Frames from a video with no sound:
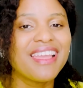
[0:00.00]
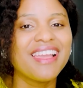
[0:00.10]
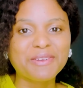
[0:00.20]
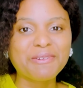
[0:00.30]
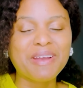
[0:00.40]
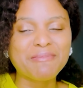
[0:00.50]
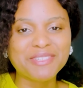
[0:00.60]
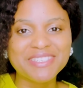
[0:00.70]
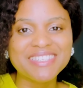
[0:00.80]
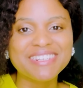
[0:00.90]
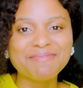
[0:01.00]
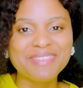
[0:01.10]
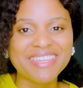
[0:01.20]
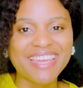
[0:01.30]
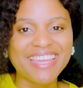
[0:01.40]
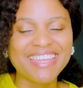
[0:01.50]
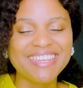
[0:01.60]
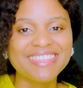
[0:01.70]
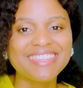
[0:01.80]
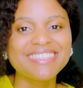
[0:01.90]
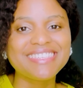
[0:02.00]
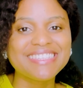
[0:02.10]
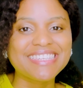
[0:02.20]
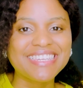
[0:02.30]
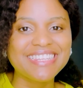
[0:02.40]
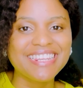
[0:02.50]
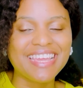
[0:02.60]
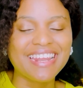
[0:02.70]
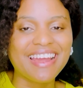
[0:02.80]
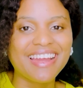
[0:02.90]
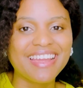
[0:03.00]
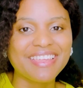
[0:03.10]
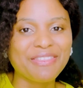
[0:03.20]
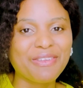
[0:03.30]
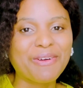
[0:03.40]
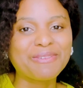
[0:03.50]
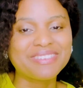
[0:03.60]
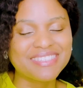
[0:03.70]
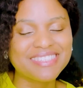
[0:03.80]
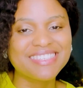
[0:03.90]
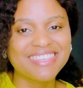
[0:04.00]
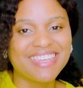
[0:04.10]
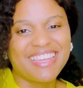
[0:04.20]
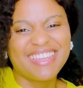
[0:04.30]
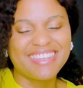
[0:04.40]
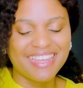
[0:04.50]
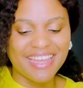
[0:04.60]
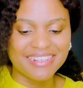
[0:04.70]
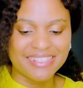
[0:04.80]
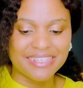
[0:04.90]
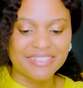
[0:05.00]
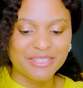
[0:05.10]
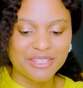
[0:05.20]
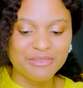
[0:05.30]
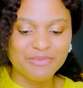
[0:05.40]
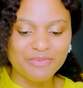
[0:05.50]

So I'm just going to play this scene that I thought was kind of ticklish.